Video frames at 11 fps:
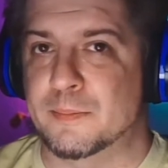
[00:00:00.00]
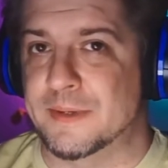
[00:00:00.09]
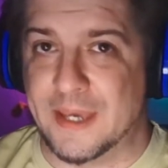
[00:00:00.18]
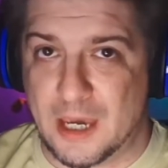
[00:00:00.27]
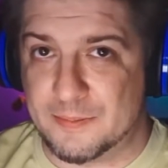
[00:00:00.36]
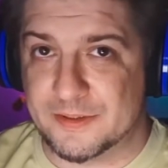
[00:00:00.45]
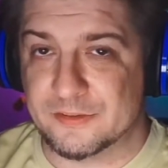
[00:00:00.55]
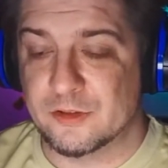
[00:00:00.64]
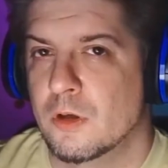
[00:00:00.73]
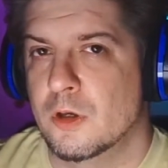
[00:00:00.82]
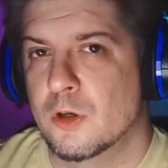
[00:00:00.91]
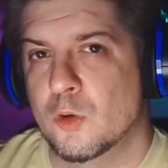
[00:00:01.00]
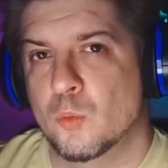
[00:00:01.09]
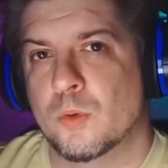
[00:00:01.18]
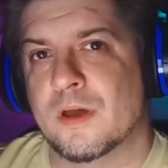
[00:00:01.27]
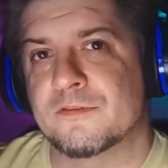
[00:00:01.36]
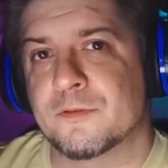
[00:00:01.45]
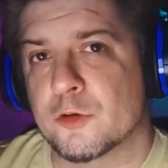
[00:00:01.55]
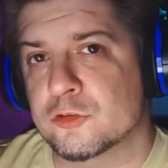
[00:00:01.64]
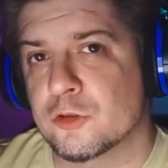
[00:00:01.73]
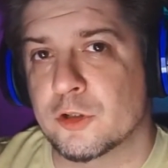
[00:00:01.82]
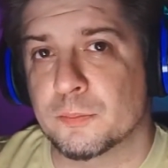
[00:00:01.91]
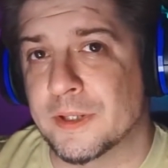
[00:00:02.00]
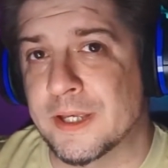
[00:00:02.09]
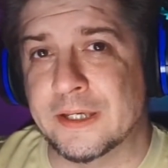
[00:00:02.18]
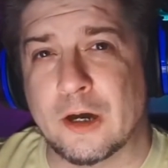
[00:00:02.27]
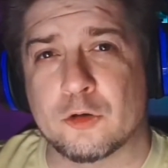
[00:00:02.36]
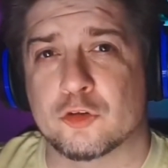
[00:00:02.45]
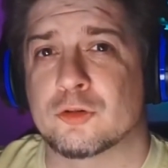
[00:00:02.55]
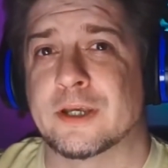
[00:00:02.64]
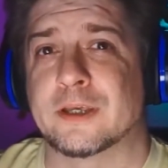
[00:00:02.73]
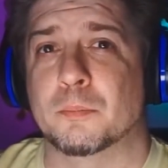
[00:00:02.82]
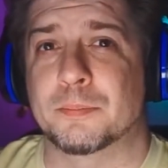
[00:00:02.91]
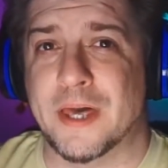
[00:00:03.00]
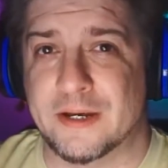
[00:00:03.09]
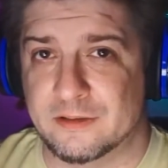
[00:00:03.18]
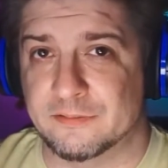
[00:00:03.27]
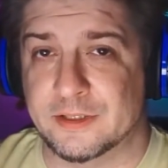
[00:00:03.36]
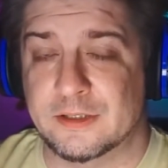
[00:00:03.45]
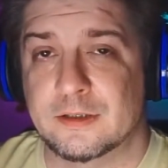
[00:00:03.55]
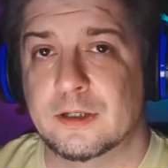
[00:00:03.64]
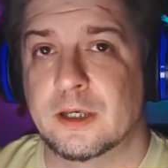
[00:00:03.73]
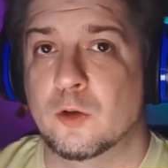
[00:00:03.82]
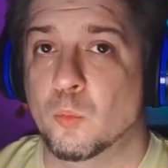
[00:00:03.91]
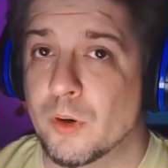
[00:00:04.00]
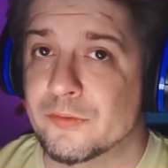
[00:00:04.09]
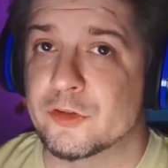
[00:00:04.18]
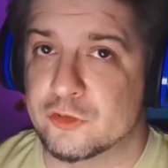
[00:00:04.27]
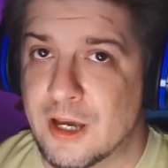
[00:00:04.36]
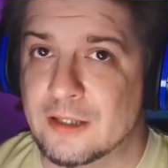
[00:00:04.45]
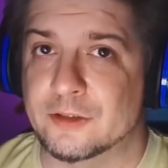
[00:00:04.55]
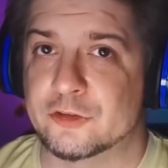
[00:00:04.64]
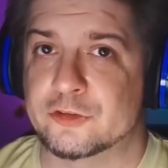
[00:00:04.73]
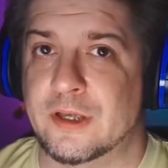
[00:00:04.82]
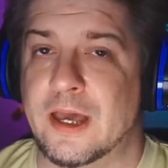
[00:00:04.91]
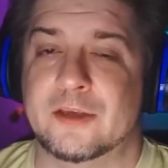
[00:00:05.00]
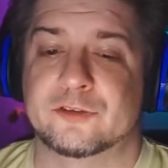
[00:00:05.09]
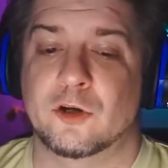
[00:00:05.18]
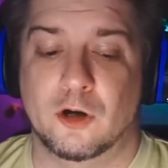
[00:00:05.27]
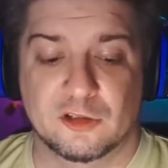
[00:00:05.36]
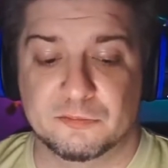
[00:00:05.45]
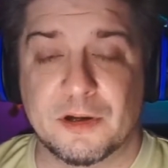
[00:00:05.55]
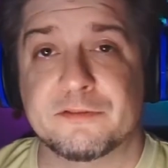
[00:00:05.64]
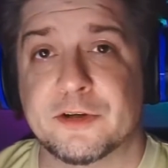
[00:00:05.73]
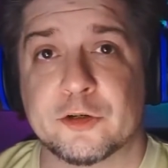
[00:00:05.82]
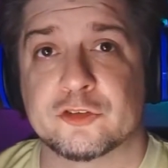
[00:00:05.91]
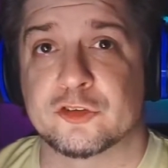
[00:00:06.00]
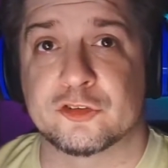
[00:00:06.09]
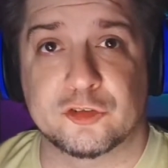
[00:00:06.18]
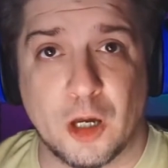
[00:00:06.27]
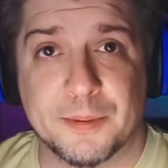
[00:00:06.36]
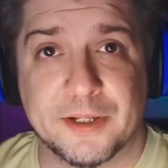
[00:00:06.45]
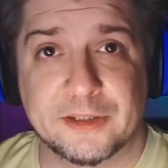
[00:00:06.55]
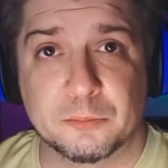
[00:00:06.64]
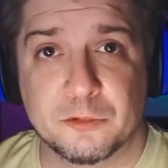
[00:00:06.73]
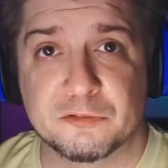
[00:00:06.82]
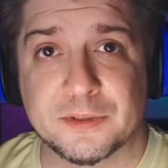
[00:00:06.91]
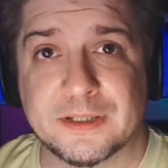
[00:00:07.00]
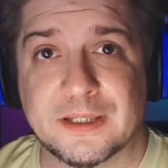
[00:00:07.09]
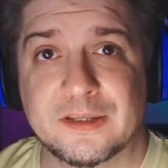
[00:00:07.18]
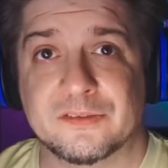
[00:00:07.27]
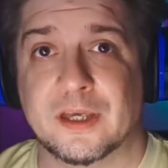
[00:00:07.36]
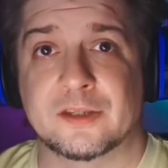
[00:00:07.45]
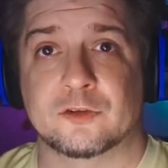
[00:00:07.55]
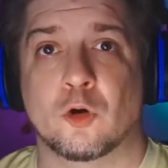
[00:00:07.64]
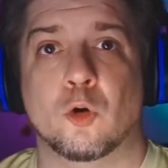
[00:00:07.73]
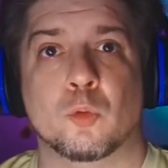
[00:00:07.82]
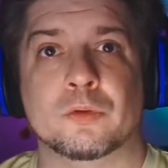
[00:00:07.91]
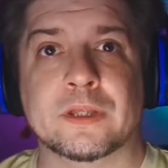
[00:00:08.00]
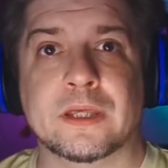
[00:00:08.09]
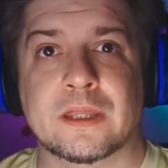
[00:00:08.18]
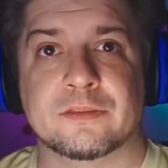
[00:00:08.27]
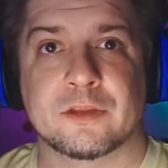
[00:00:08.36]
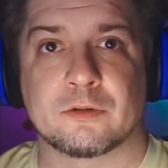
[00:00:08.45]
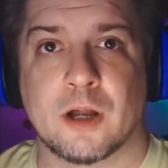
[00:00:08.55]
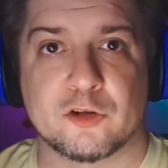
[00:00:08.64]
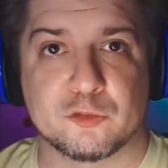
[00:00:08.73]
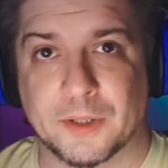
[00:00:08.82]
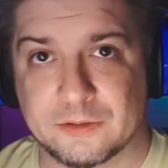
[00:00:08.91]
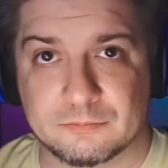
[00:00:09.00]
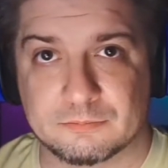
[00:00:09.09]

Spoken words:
habits. When I first started playing Counter-Strike competitively, it was a challenge to ask all of my fingers to stop hitting the movement keys and to only hit the crouch button.